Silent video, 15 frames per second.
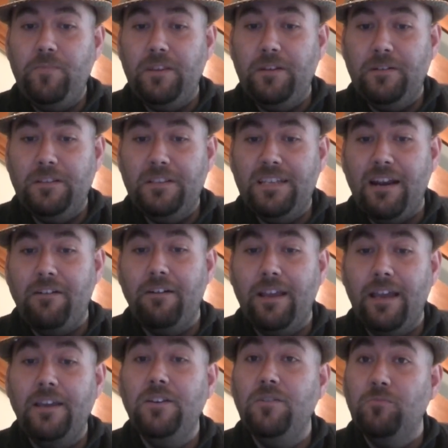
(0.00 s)
who
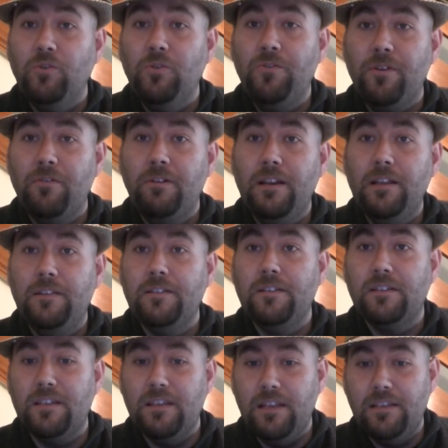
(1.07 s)
interrogate you more thoroughly than a
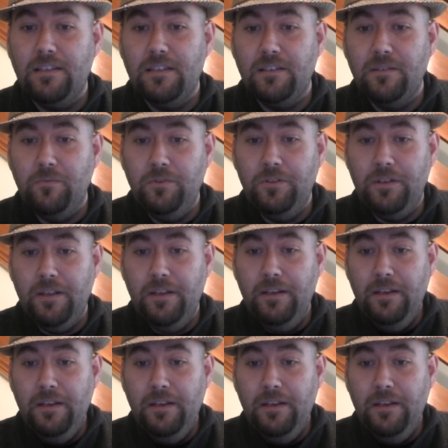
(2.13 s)
solicitor would